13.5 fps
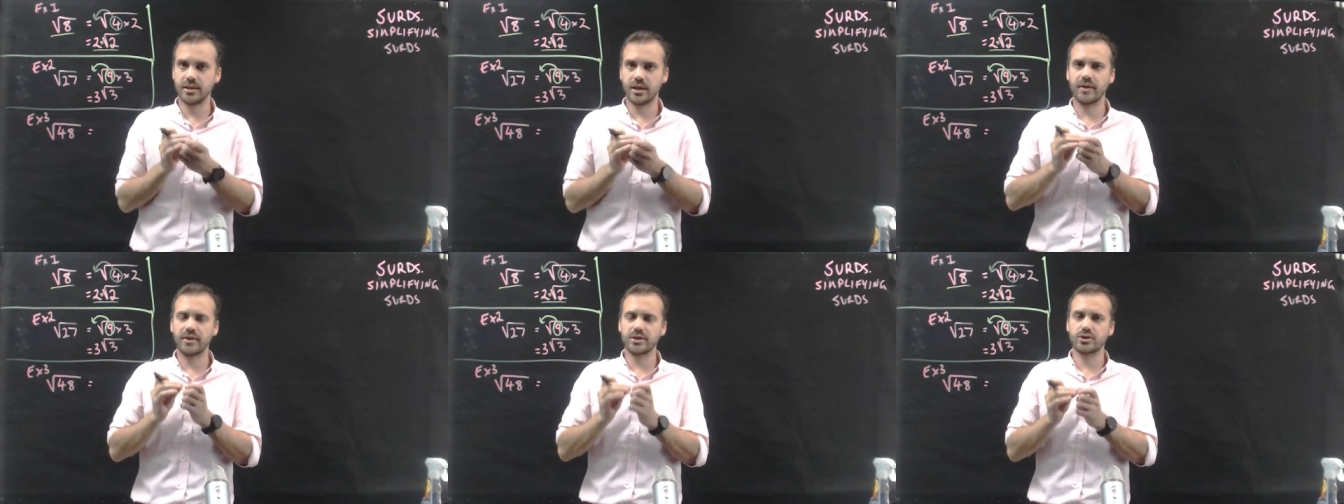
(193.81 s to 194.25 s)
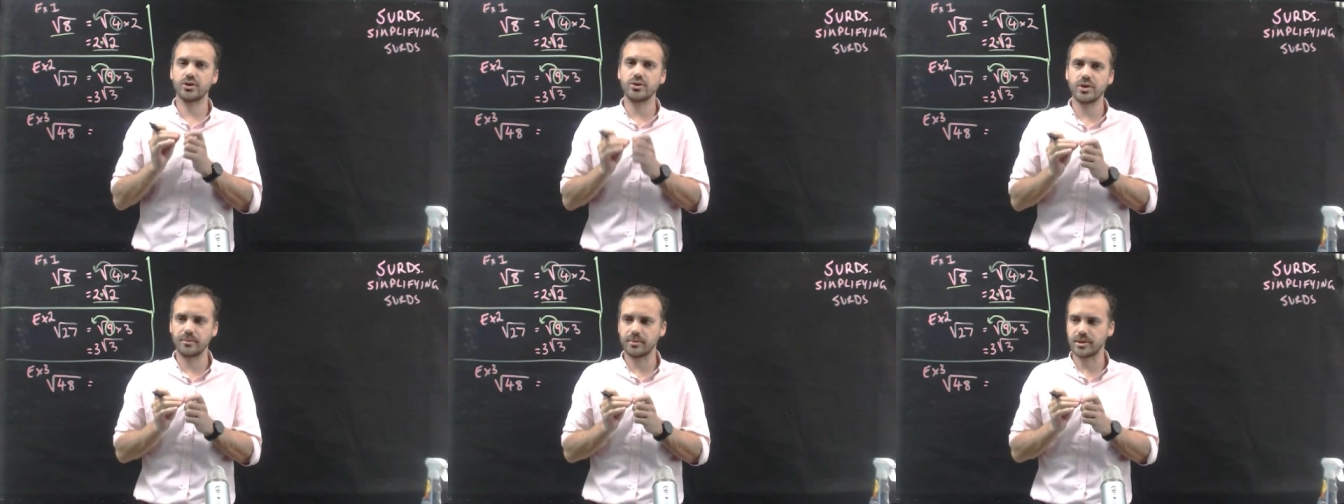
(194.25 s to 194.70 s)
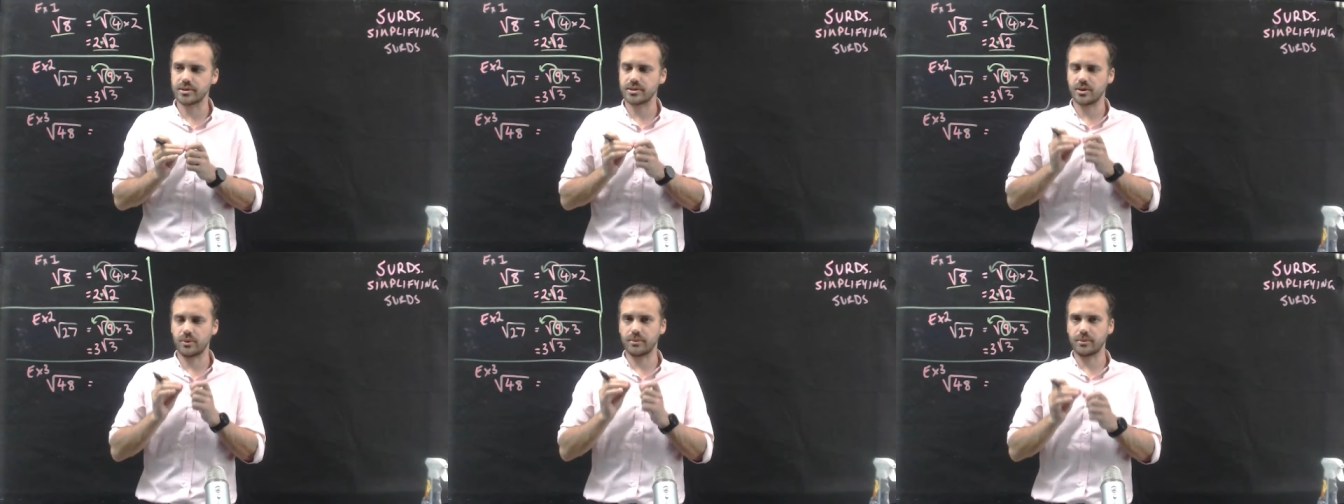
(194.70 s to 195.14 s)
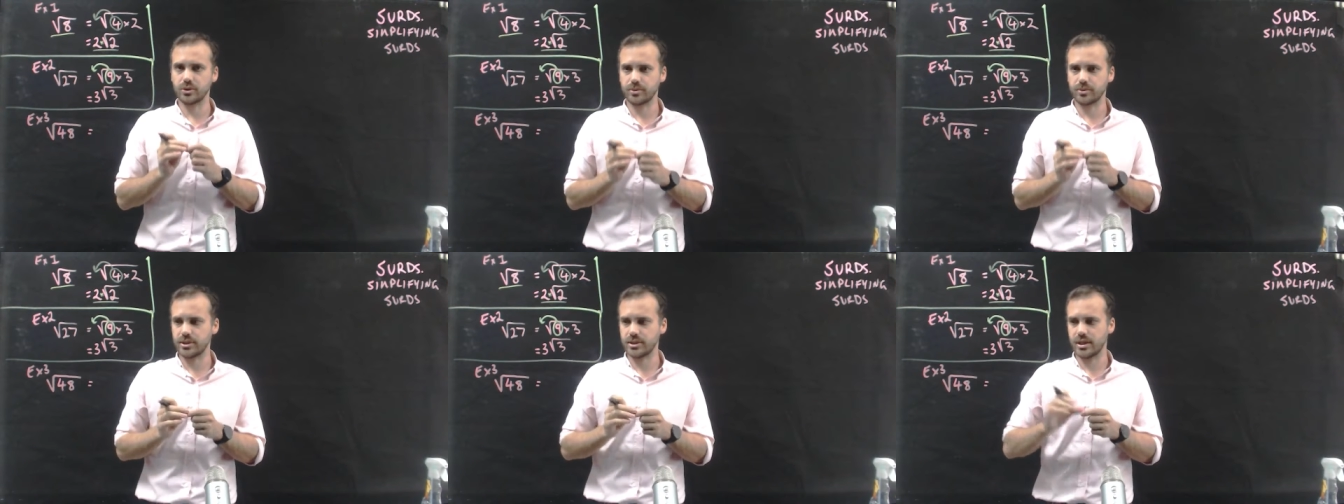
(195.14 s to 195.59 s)
are there two numbers that when
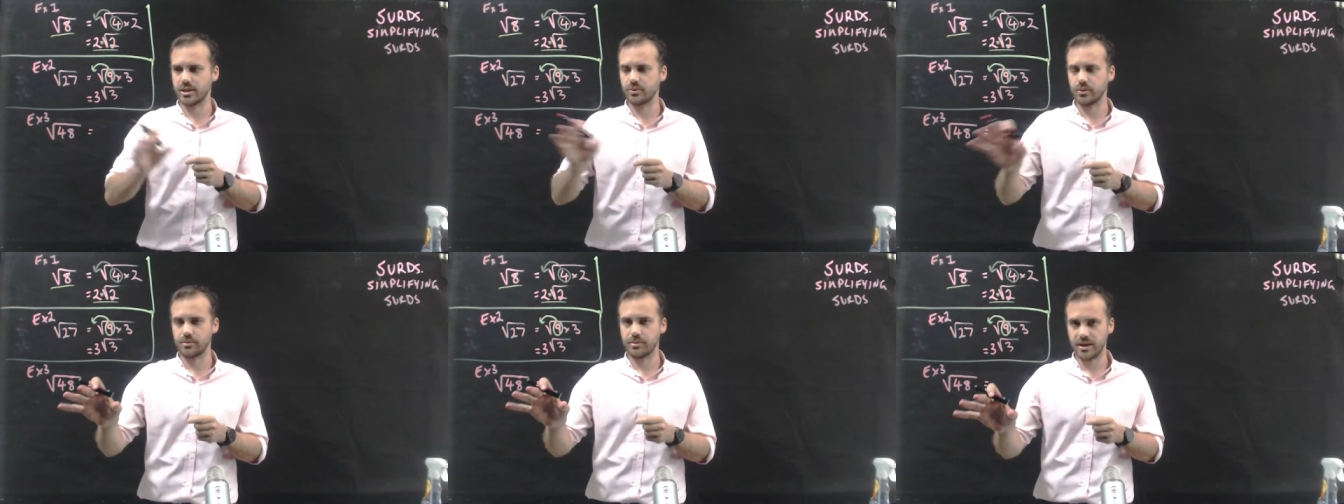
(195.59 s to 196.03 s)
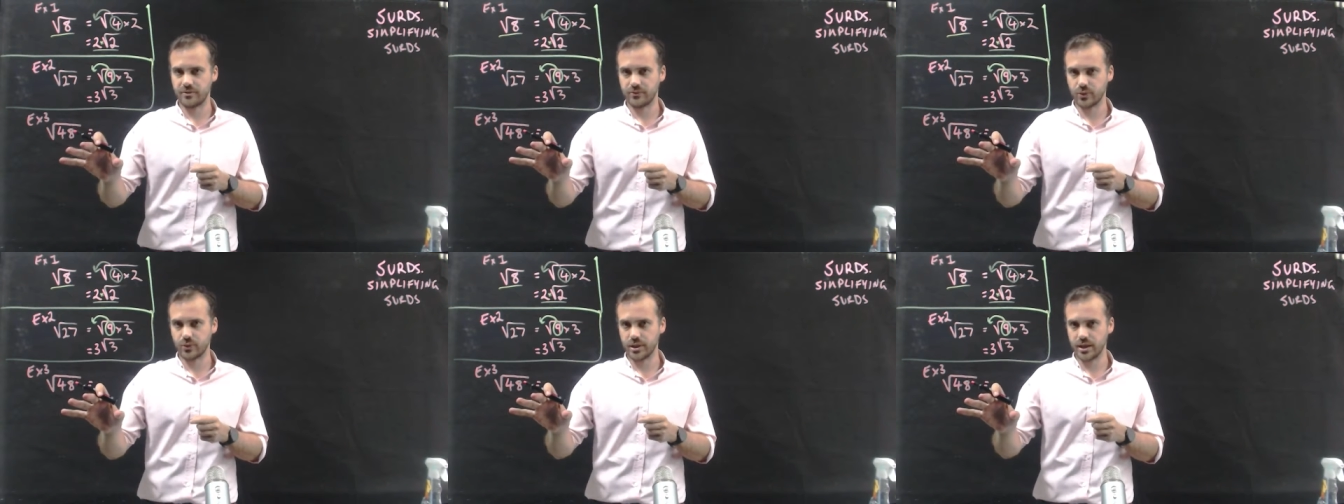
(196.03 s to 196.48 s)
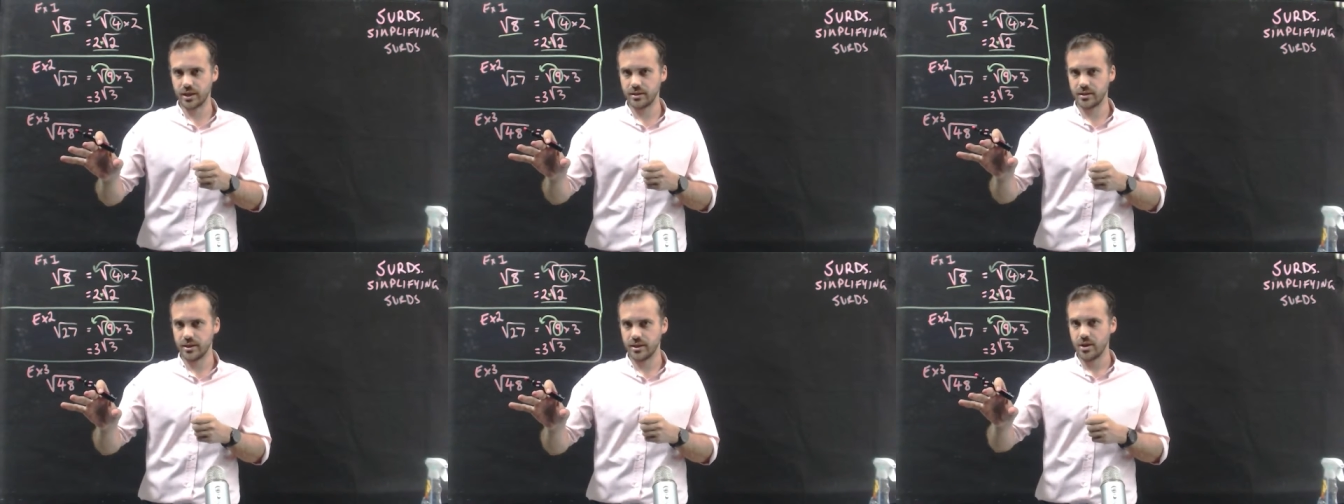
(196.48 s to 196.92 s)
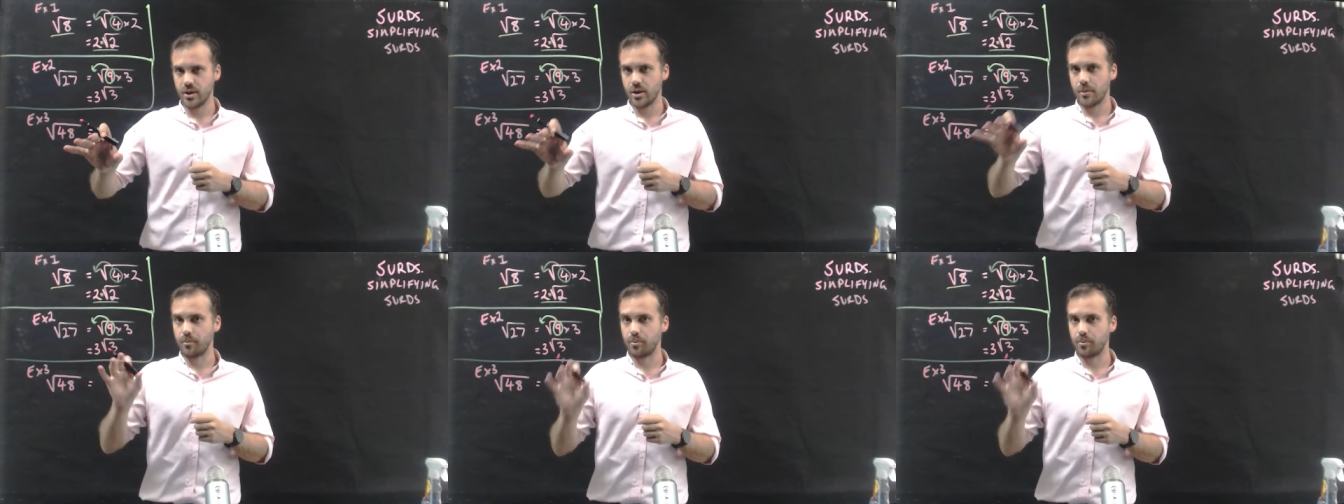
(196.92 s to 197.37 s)
multiplied together will make 48,
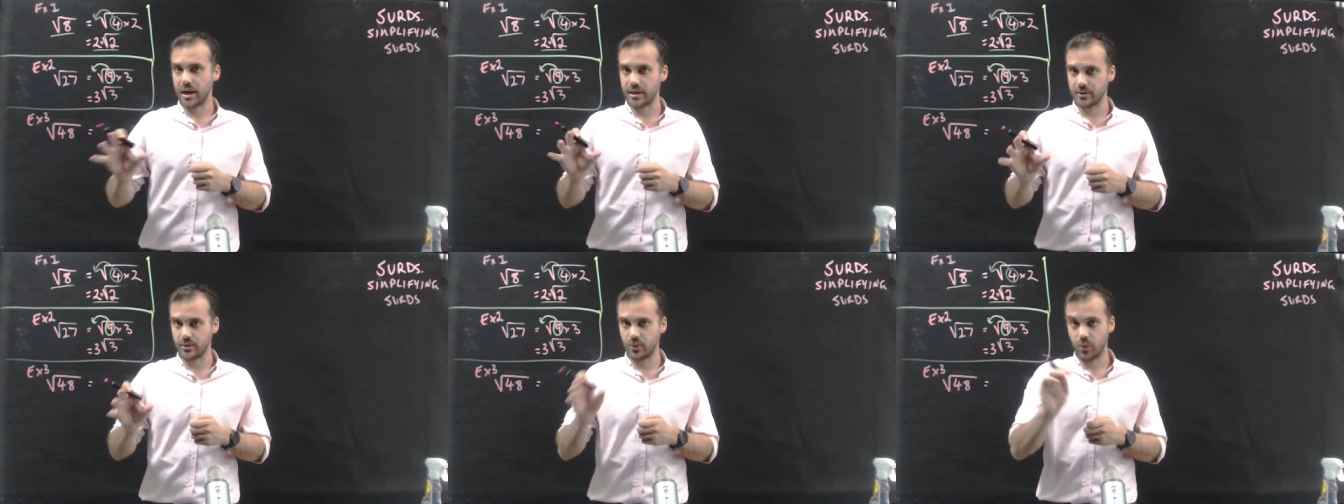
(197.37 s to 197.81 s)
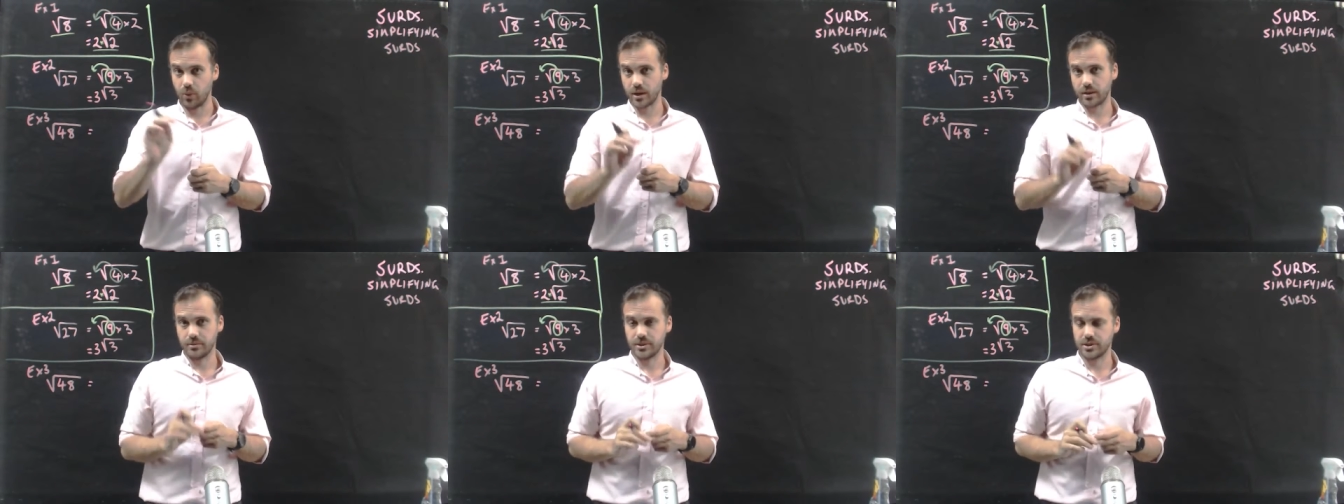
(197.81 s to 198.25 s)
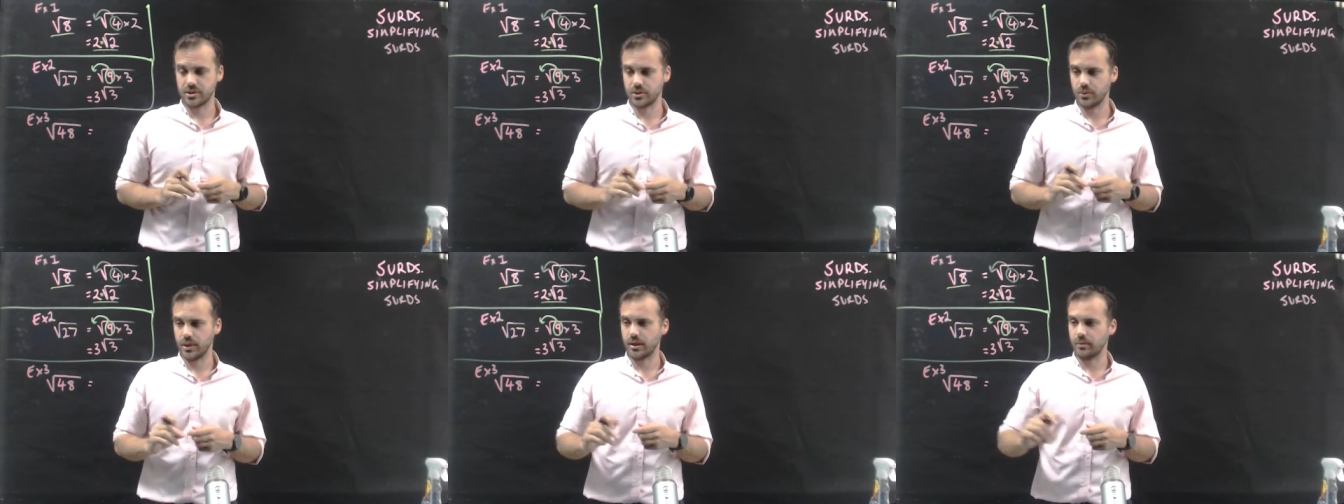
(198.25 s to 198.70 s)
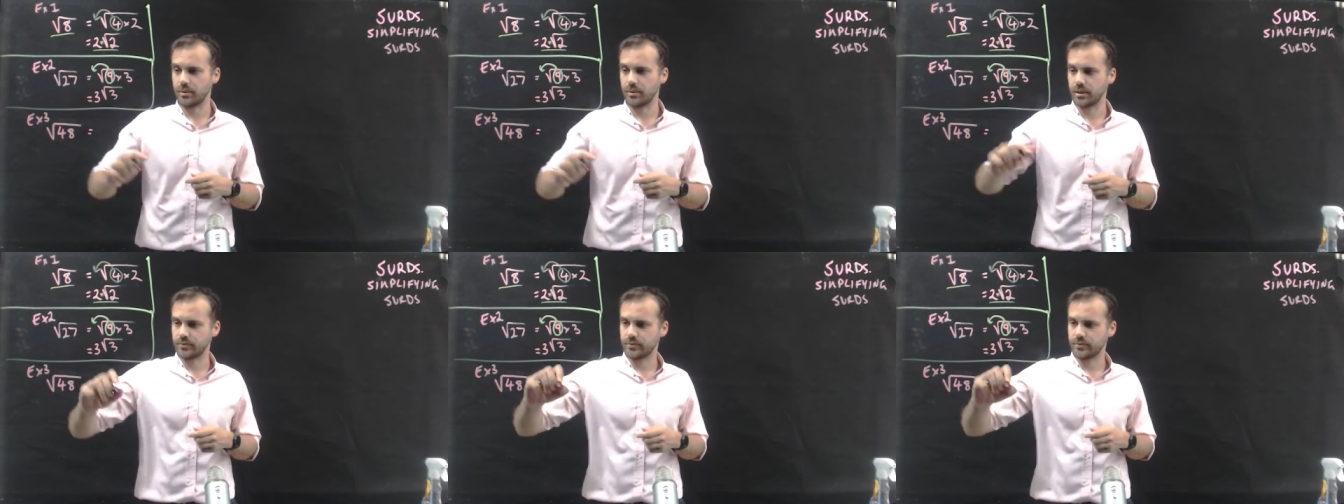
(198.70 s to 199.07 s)
but one of them is a square number?